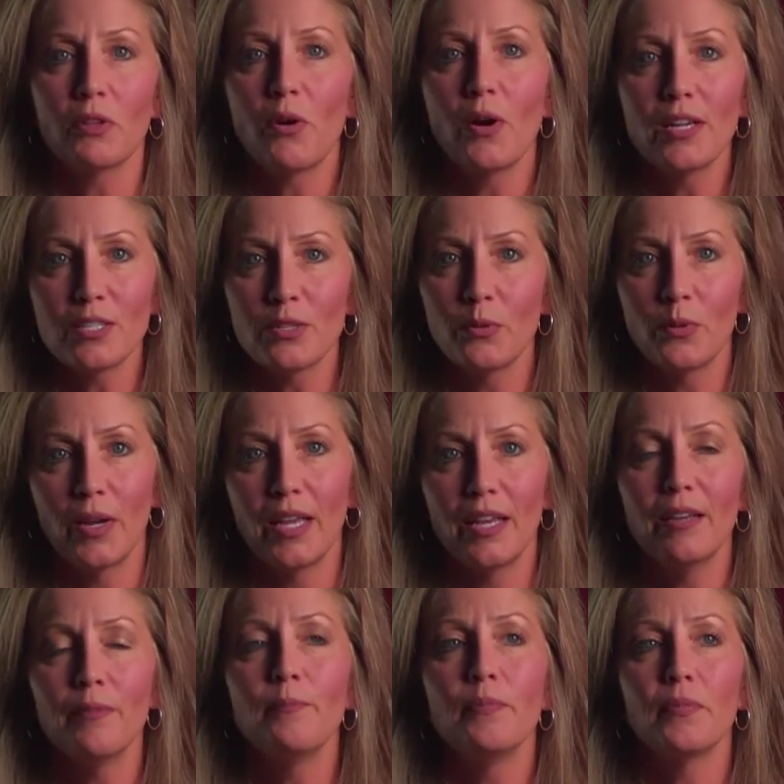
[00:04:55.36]

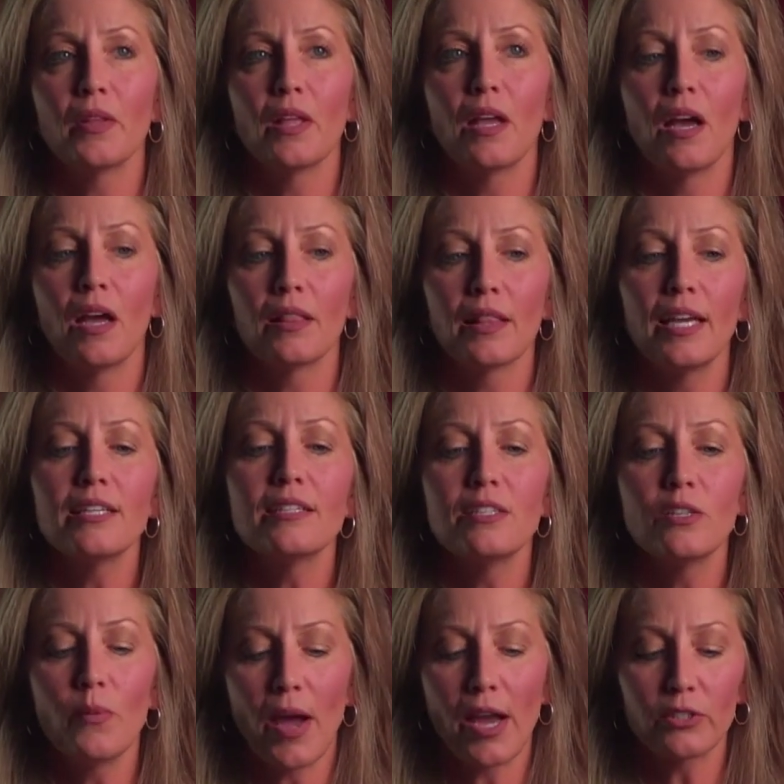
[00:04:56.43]
carcinoid, unless
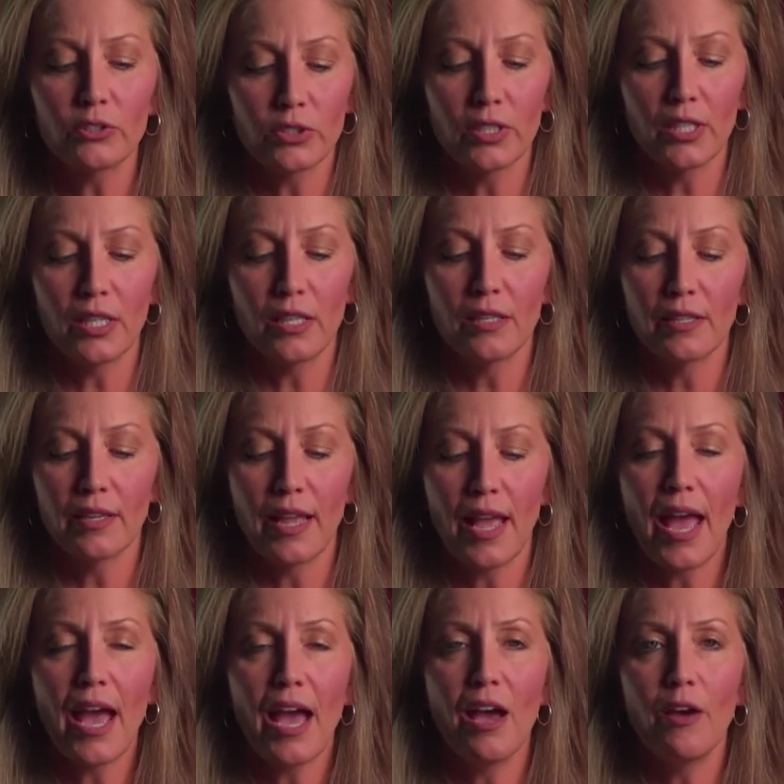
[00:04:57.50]
you actually
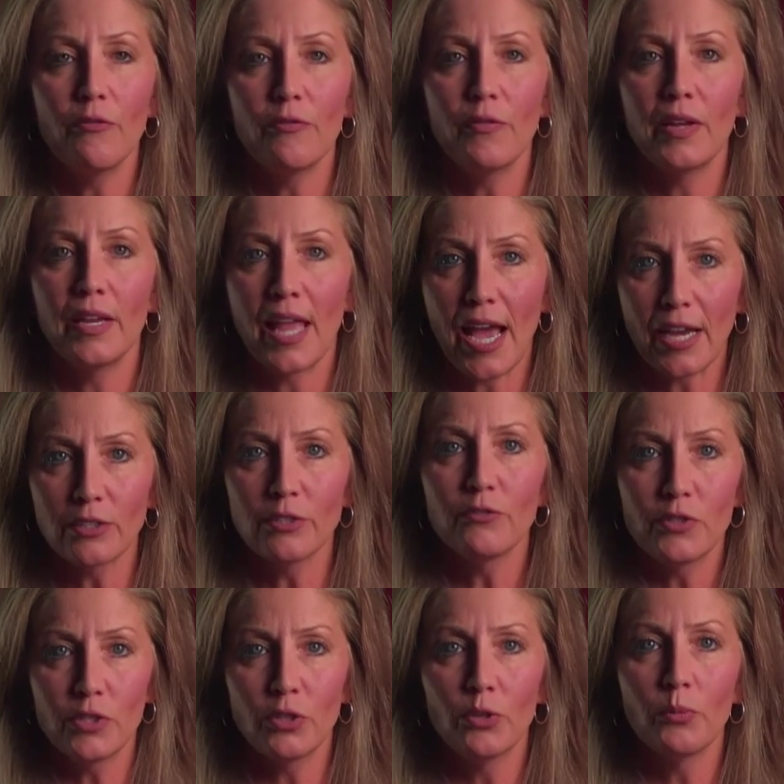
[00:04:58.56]
have an active
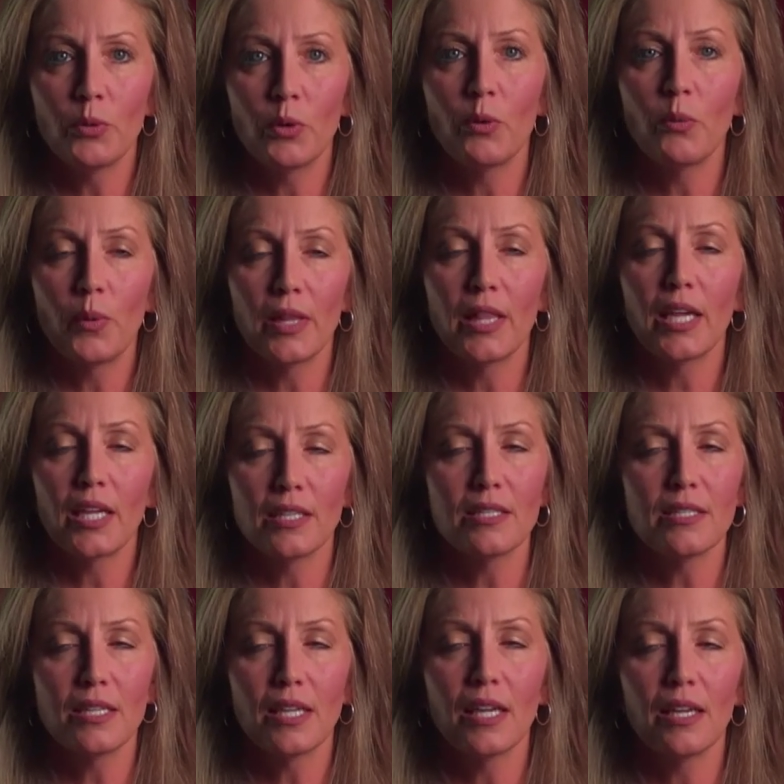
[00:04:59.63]
tumor where they can
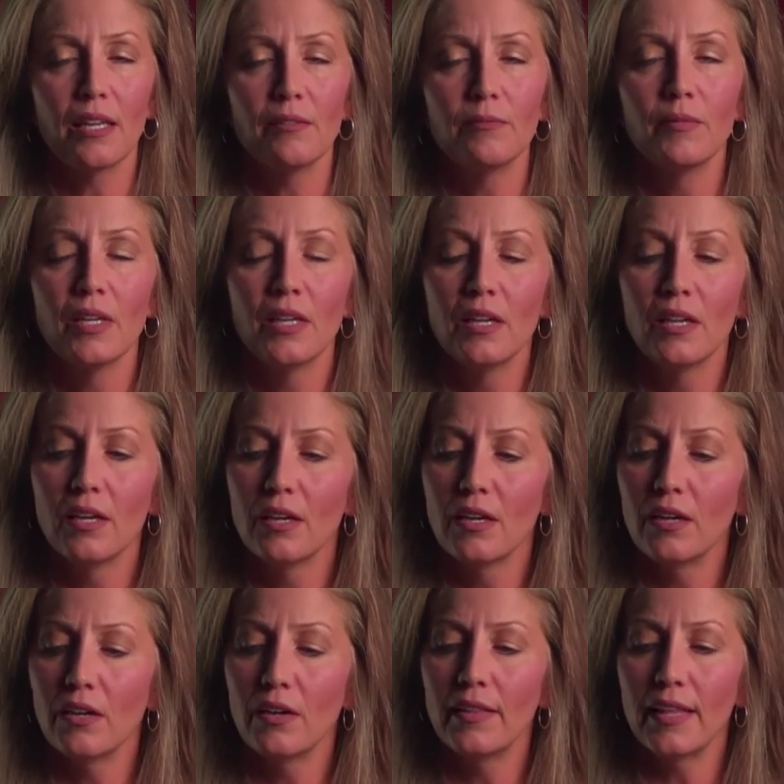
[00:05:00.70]
see it
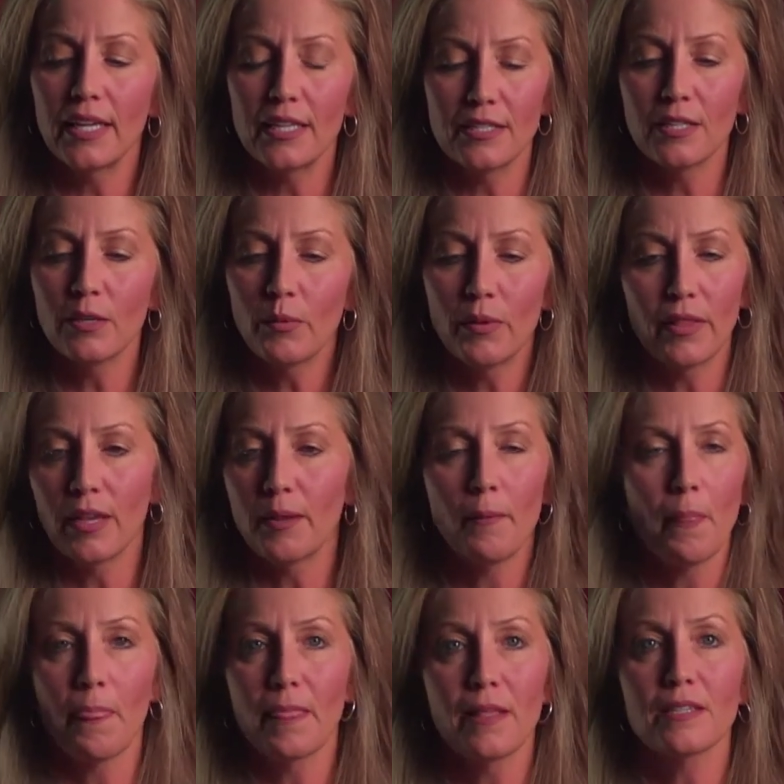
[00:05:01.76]
and they can deal with it,
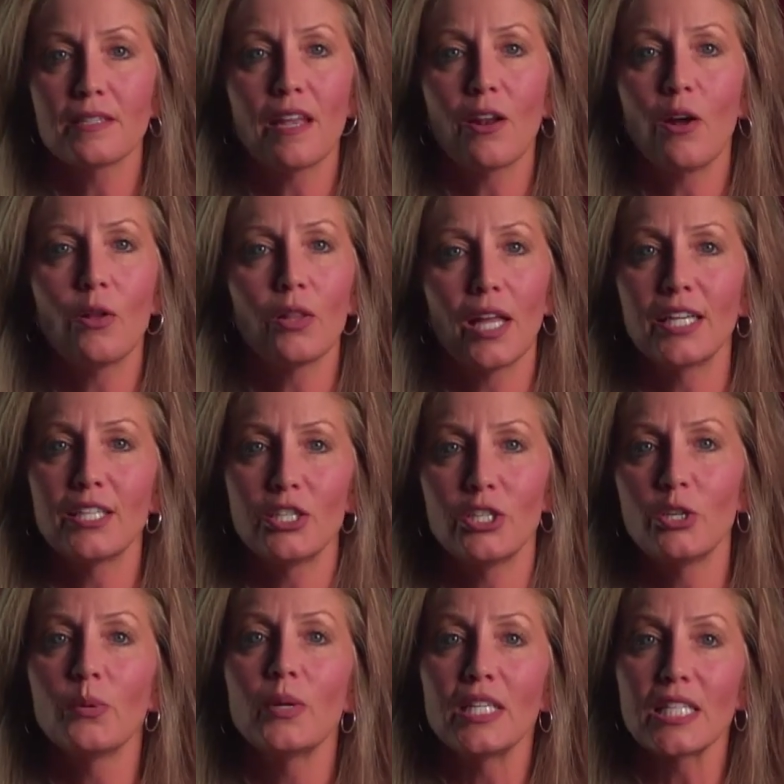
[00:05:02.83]
there's not a whole lot to
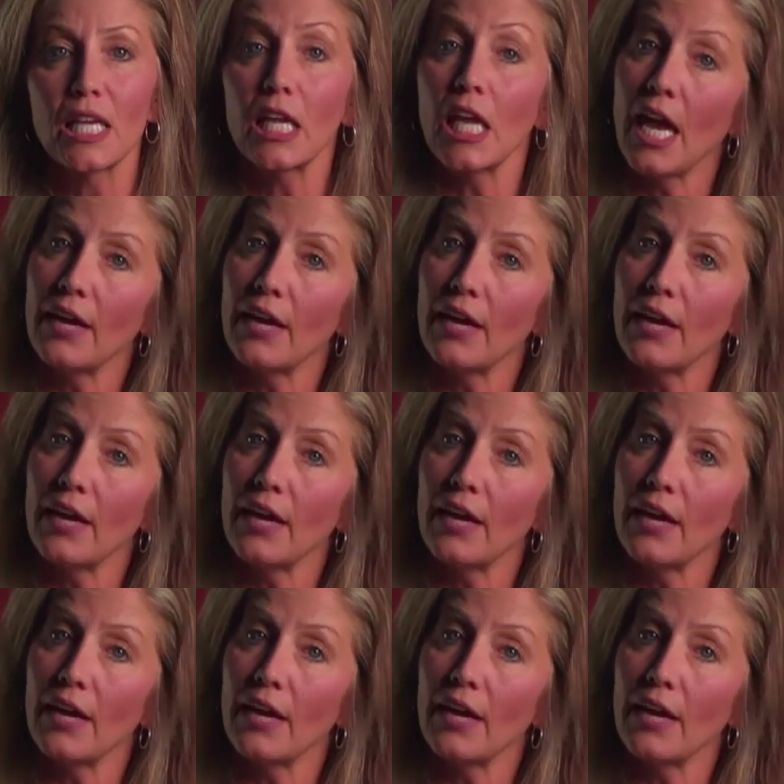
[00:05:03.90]
do. It's like you